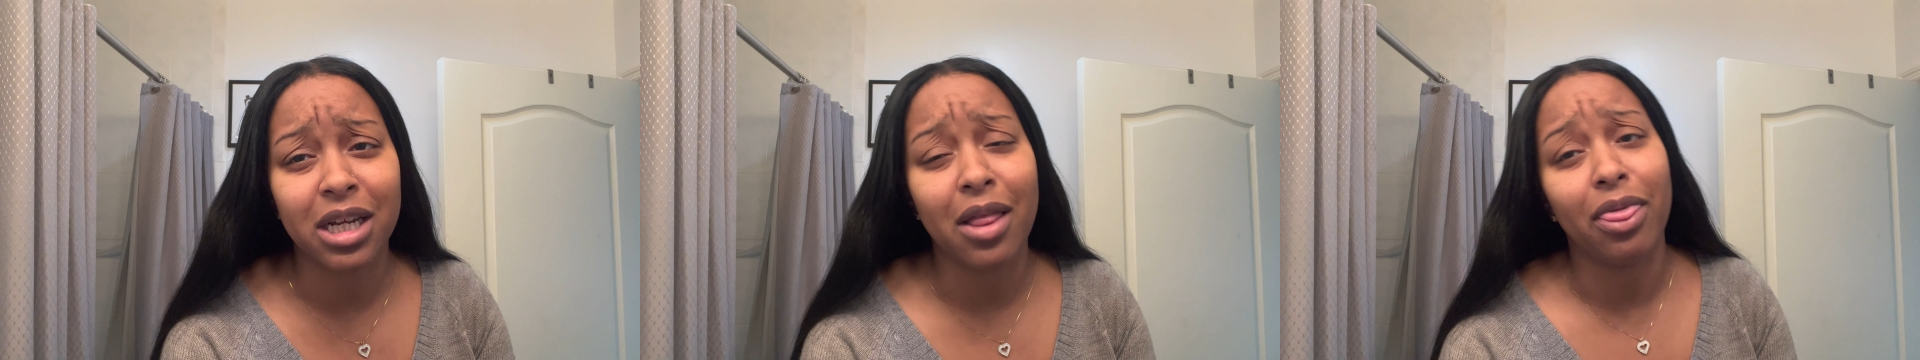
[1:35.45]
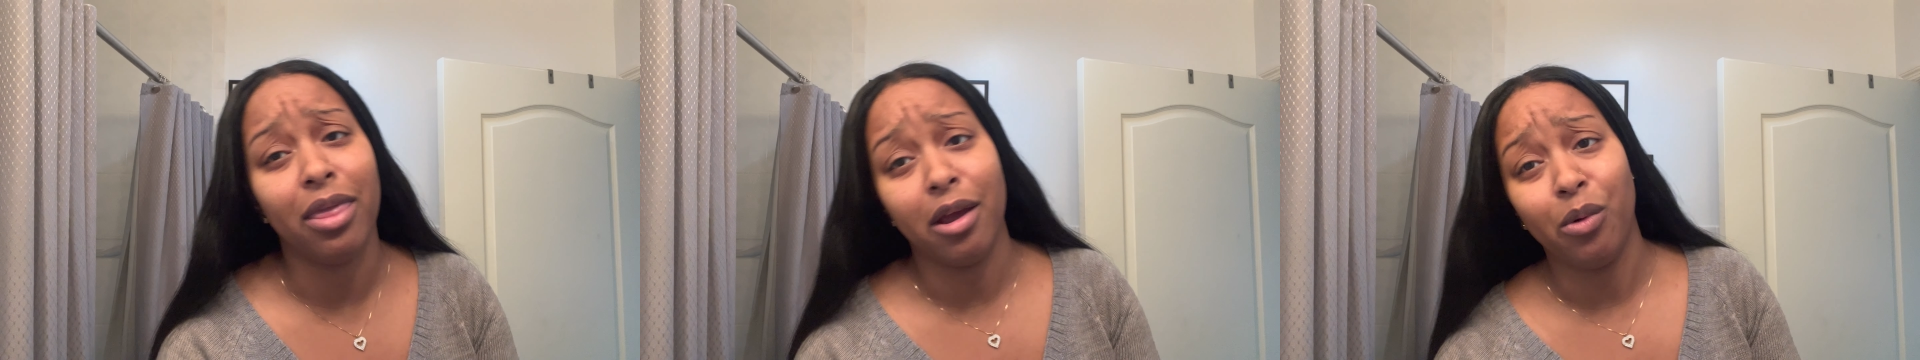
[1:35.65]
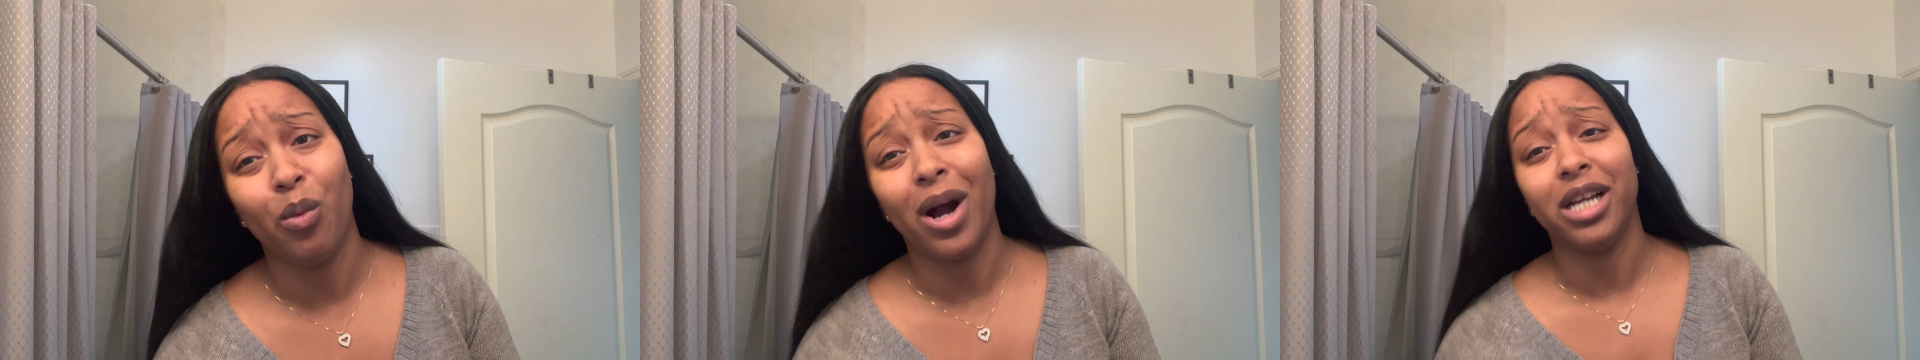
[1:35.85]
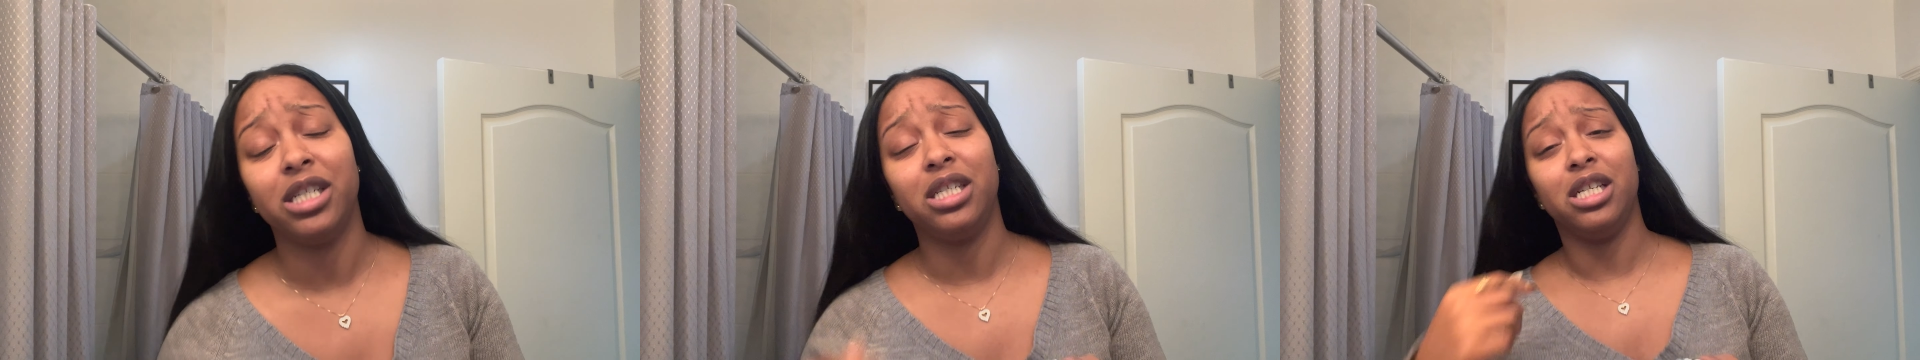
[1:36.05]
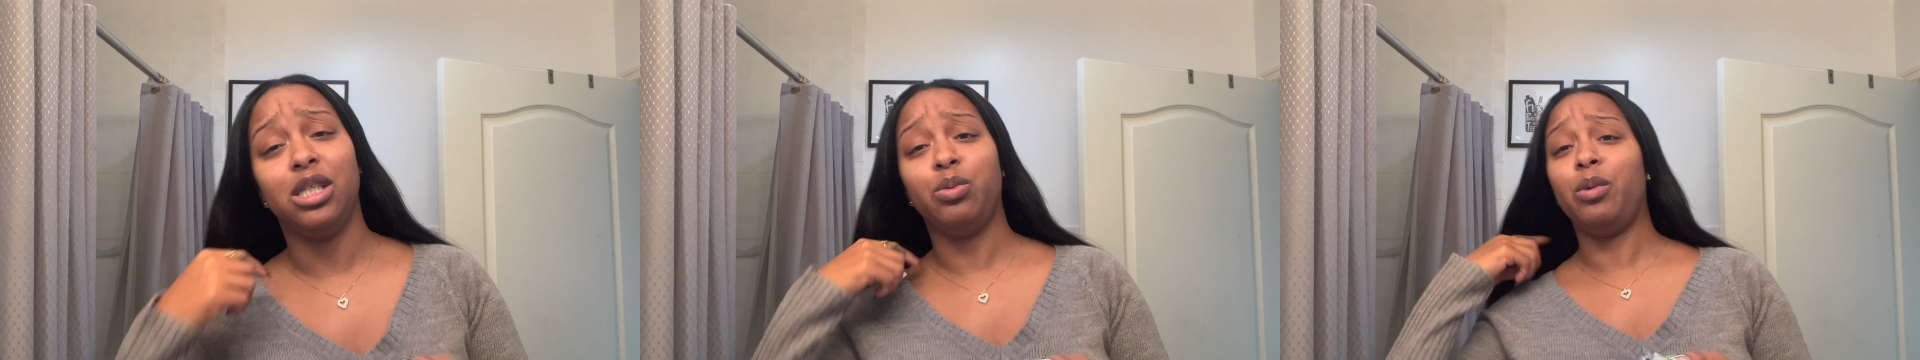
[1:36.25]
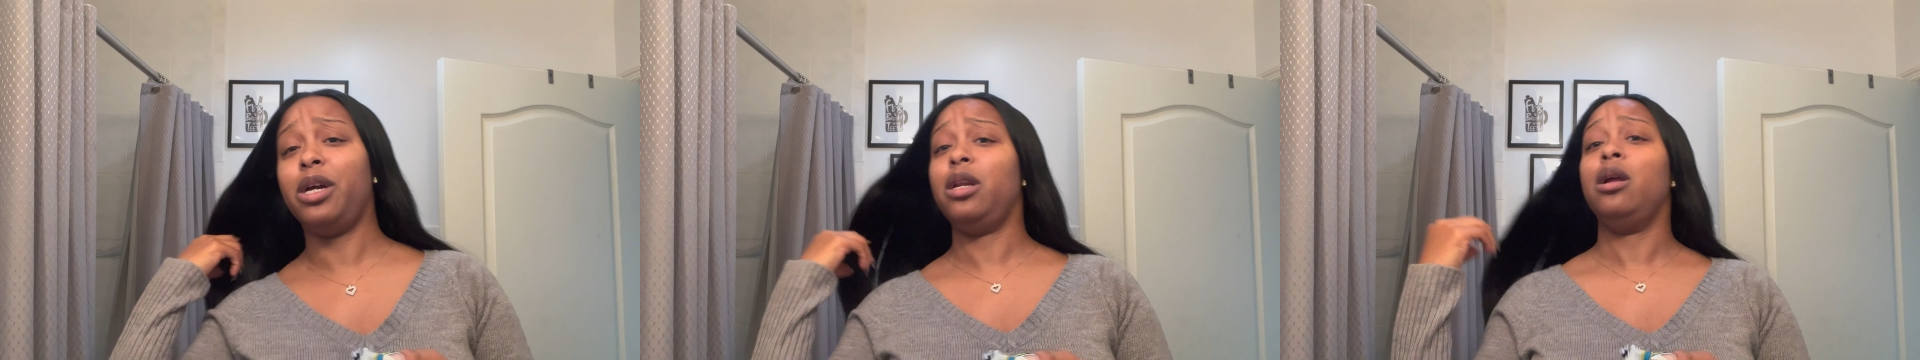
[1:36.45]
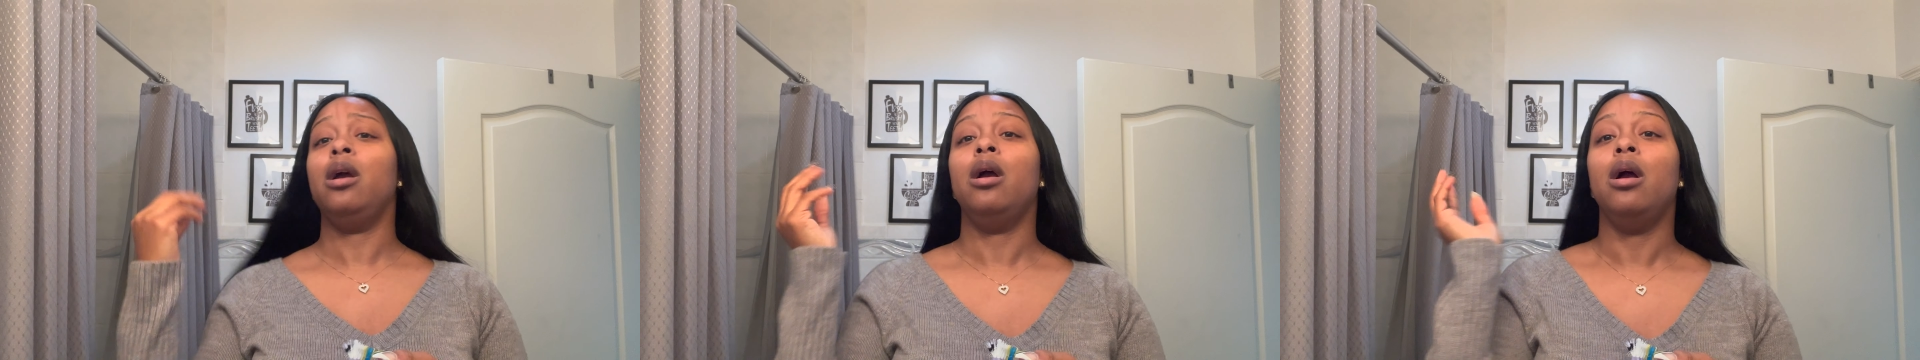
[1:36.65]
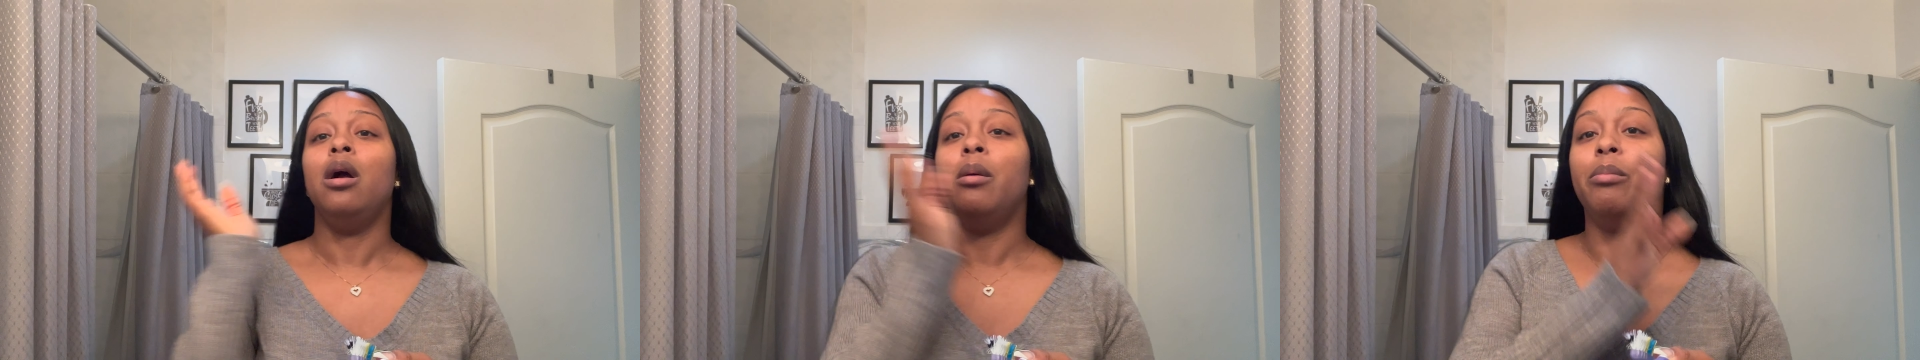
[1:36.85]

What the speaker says: it, then watch this one.